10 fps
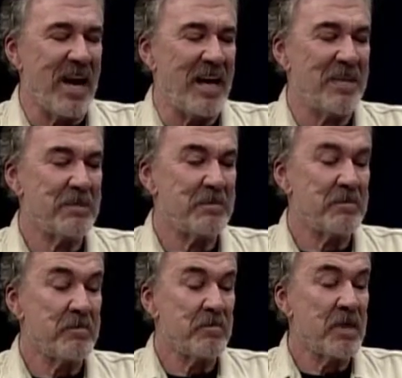Yeah.
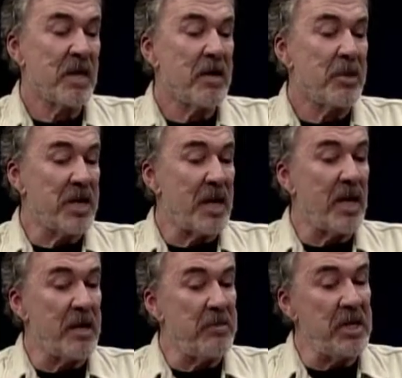But that
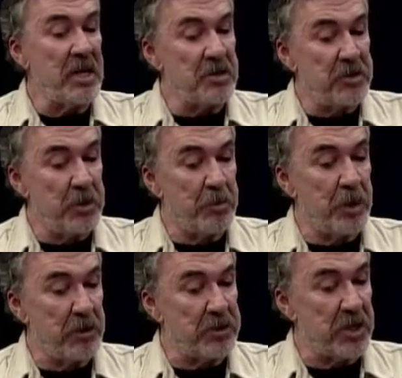led me into
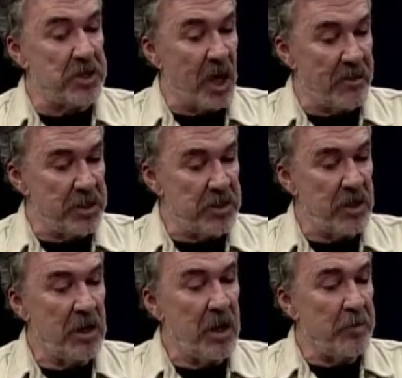producing
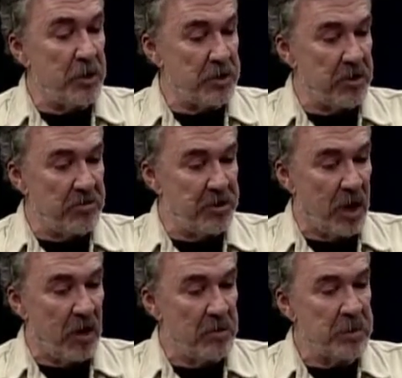television, producing
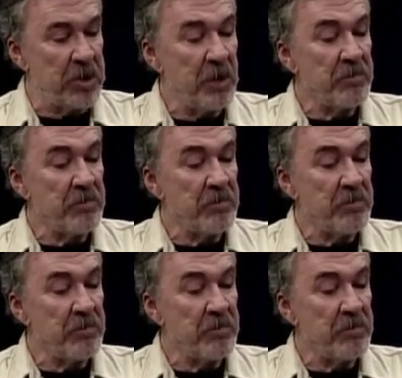films.